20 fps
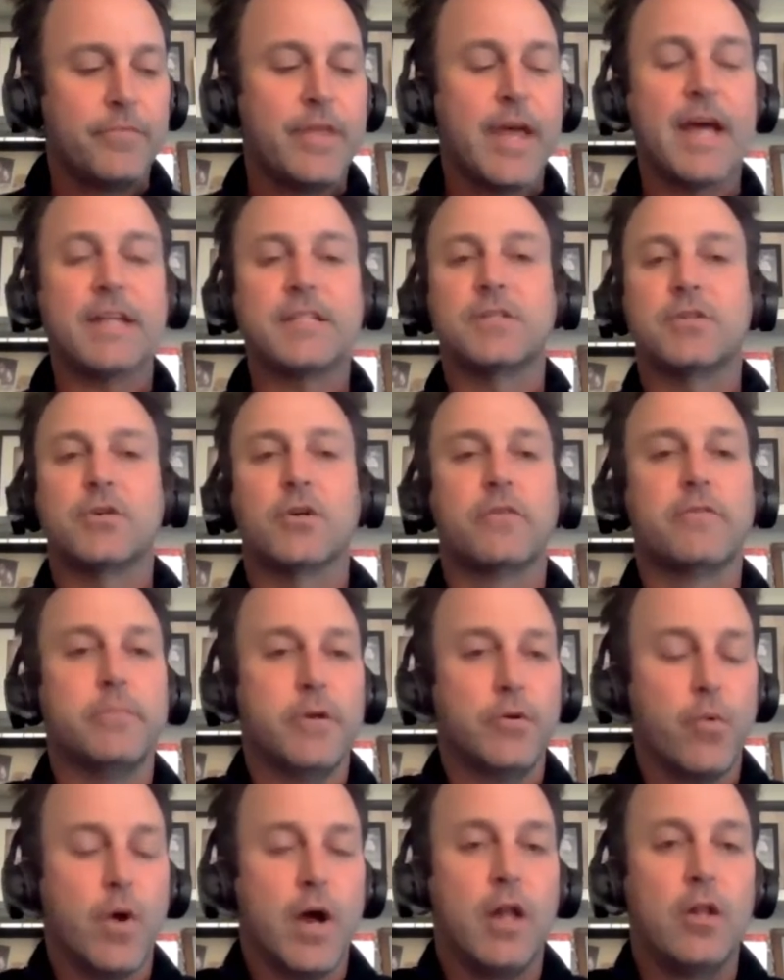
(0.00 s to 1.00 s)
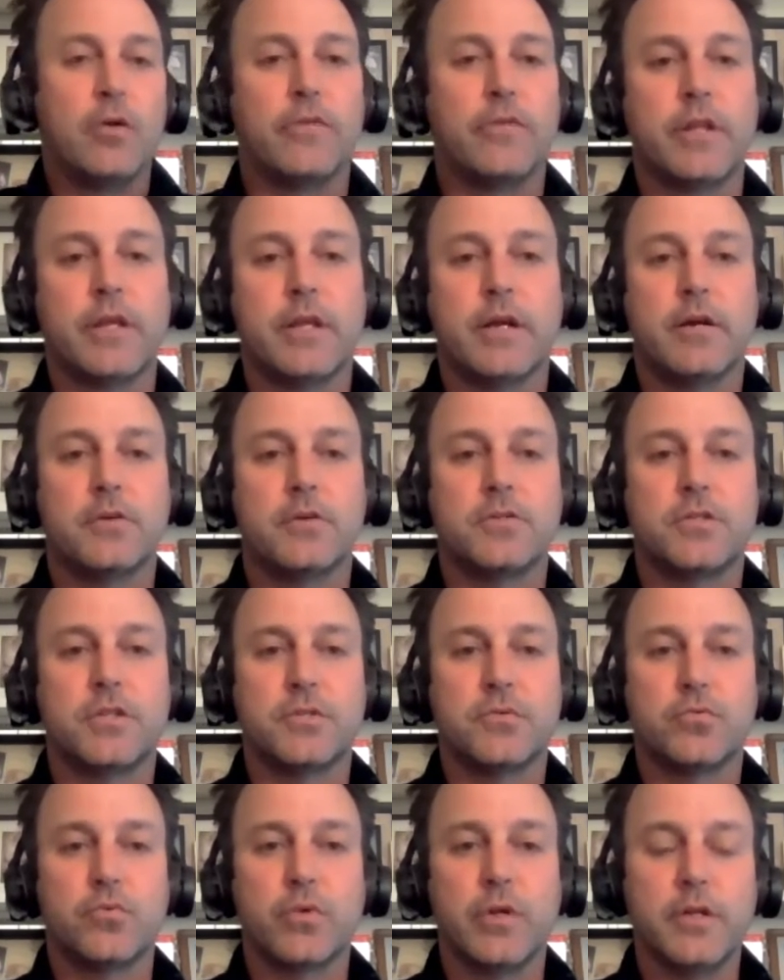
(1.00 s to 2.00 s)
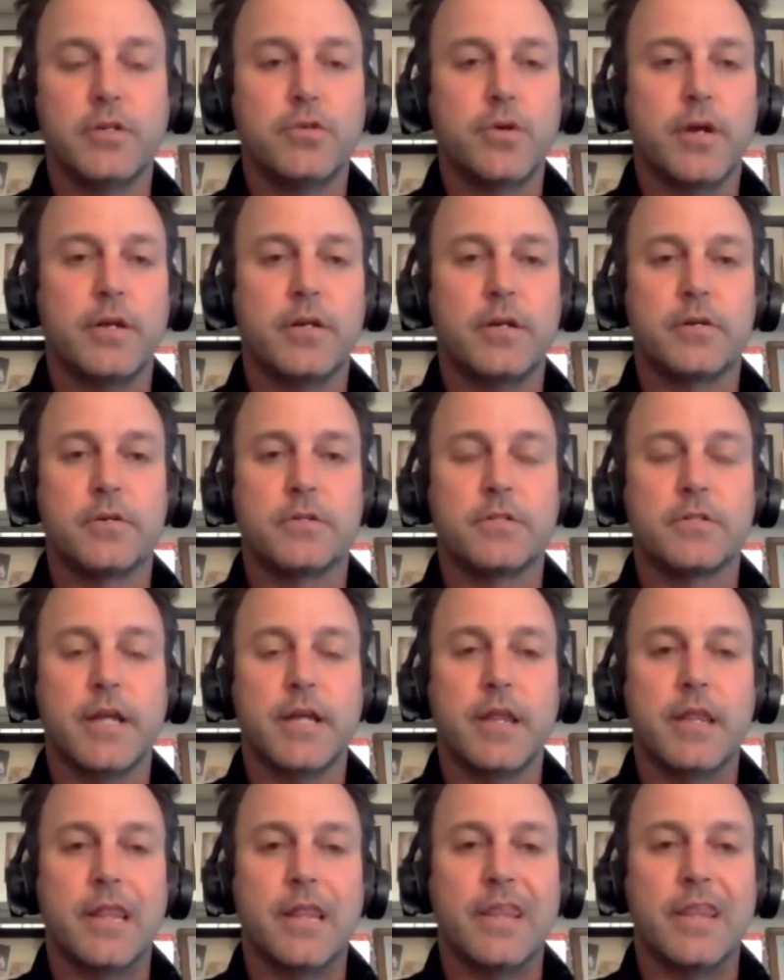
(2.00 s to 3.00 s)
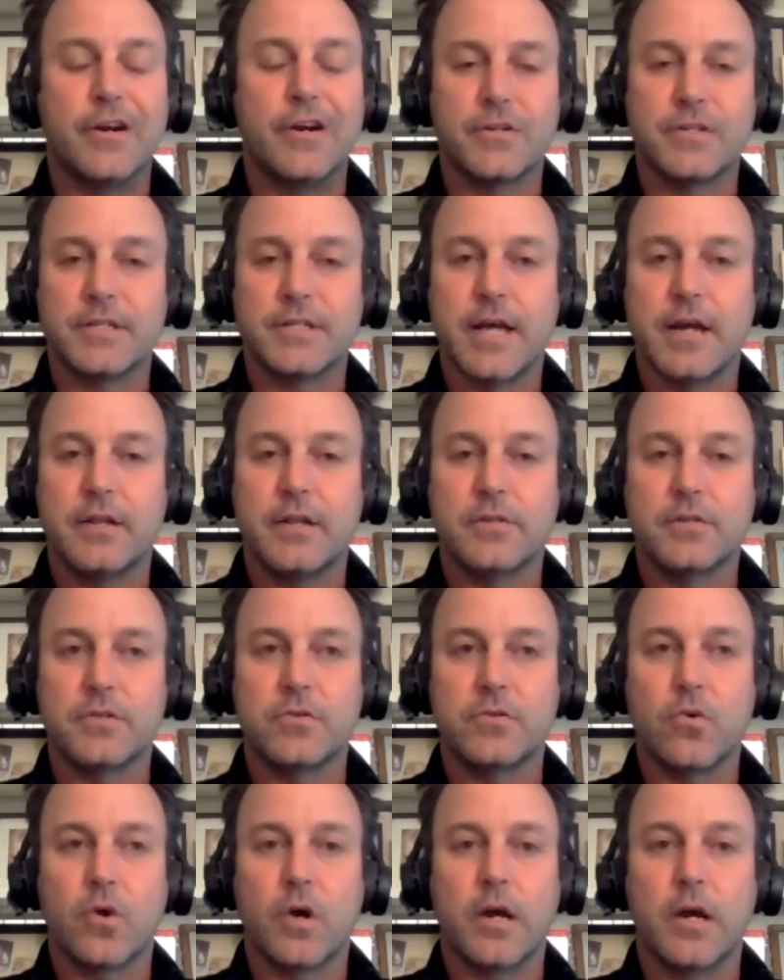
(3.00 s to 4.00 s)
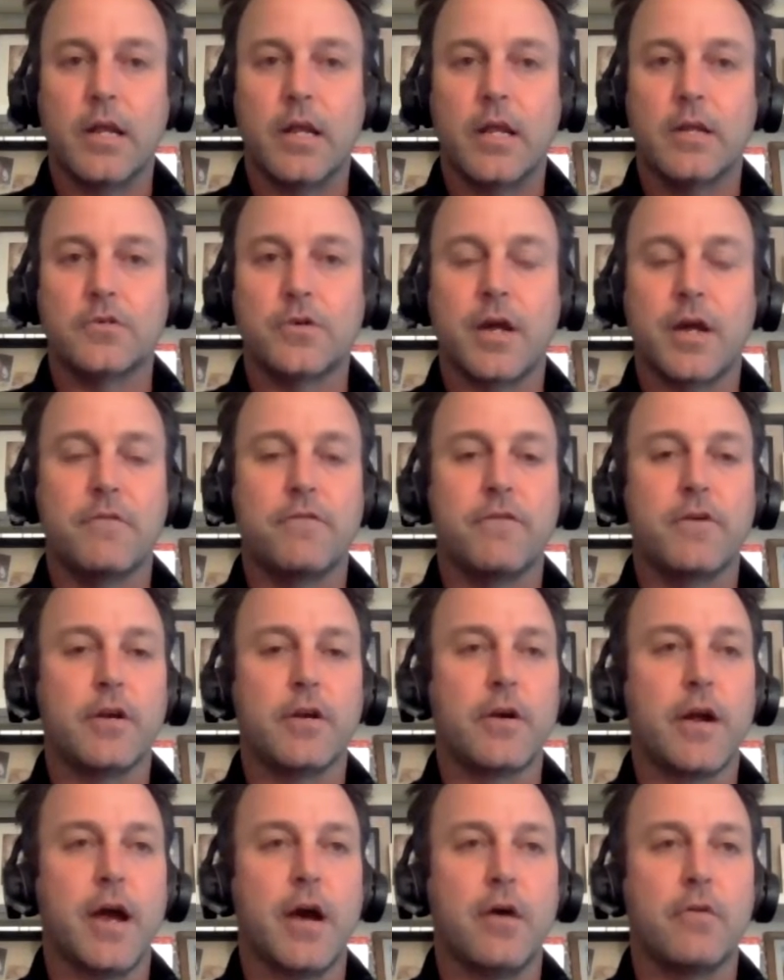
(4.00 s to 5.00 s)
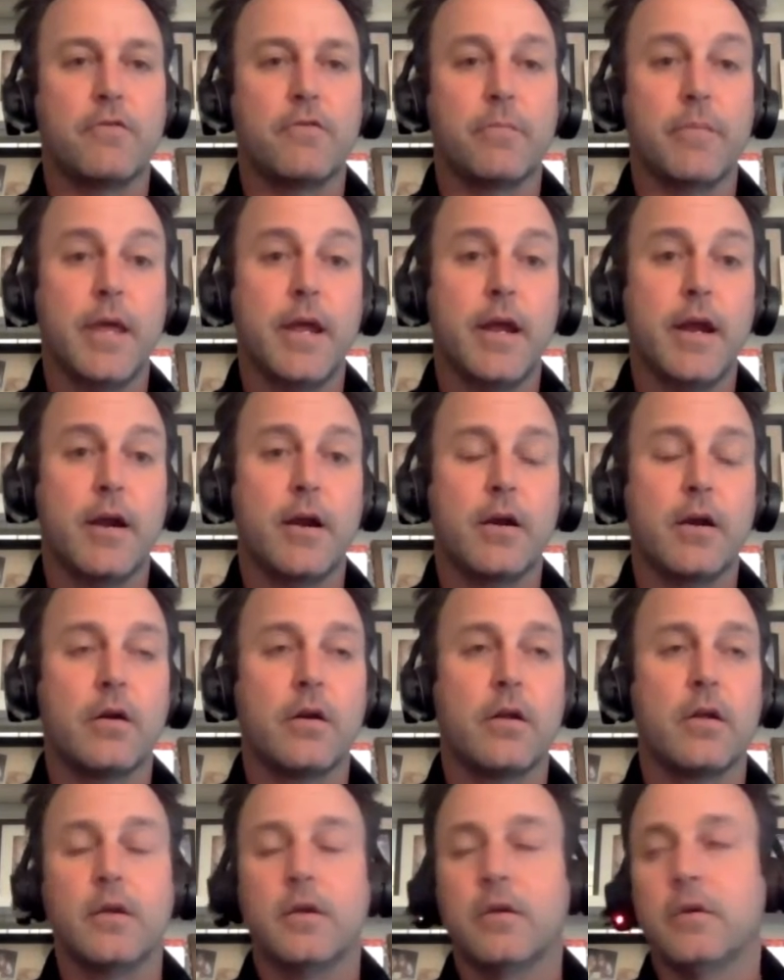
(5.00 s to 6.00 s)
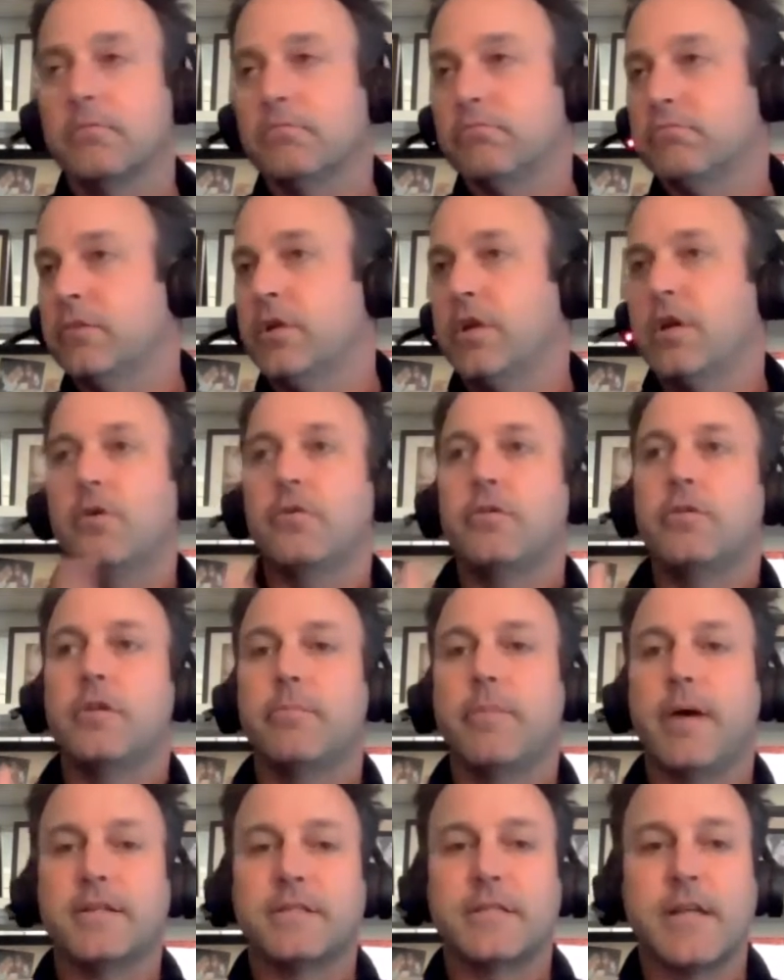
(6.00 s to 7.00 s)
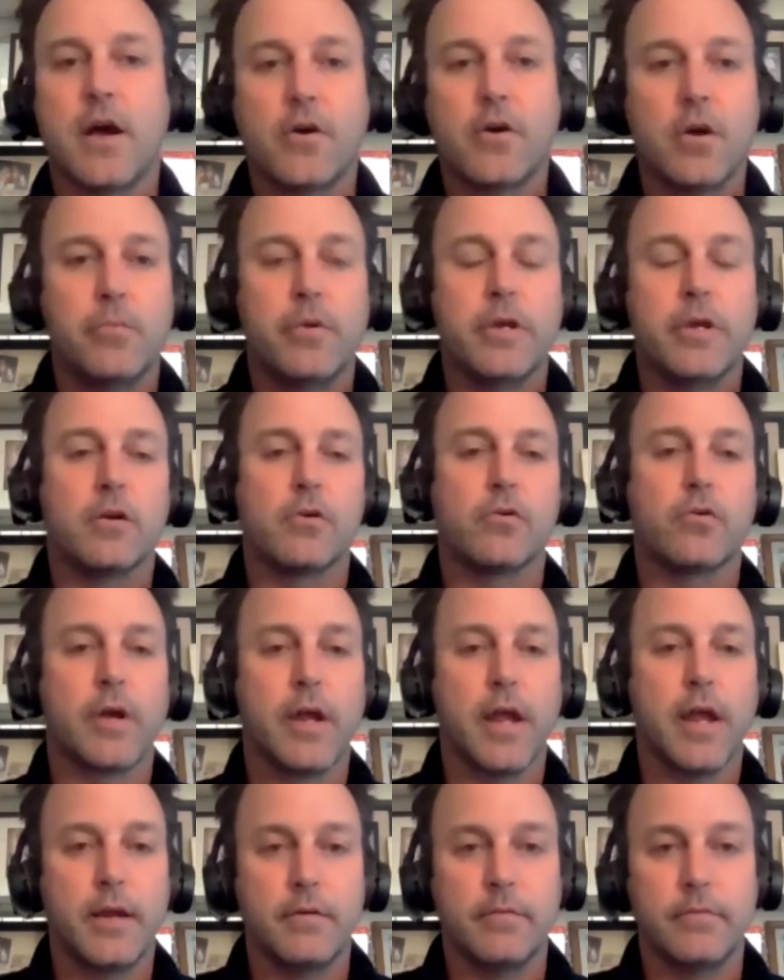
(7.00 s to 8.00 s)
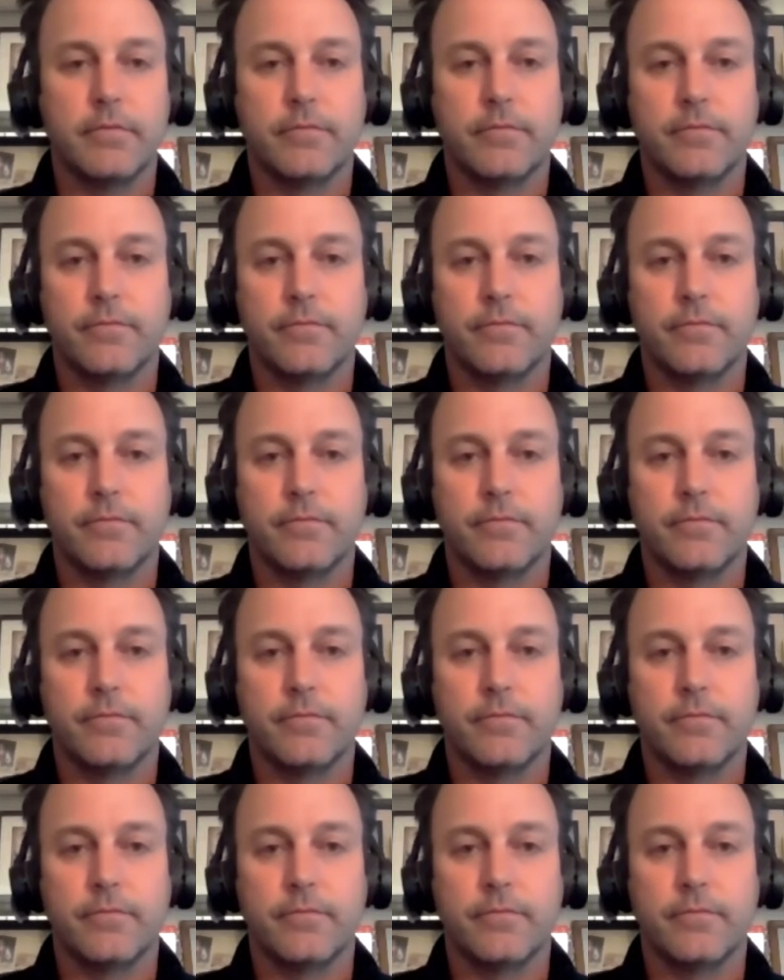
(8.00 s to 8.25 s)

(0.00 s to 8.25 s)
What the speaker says: That served me well over the years, just really trying to understand their side of the story and trying to figure out from there, the best outcome we can create.